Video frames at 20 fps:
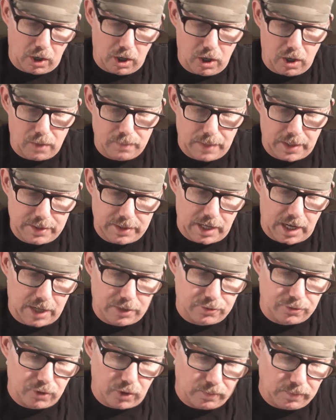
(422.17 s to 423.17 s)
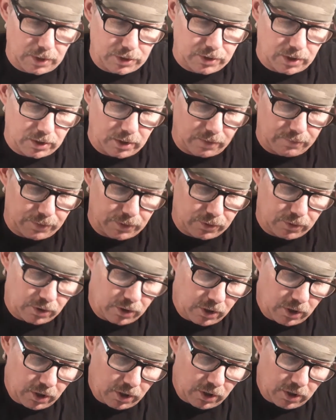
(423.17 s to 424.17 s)
Oh my God, so much. I love you.
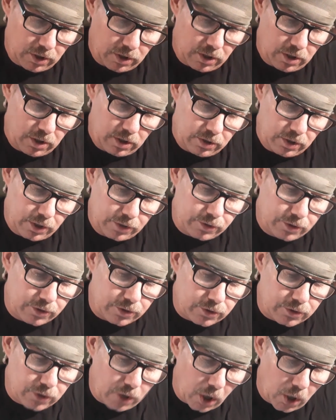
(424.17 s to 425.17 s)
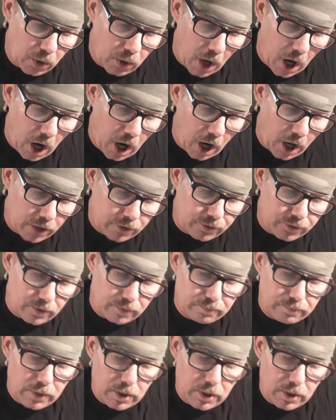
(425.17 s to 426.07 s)
This is so awesome.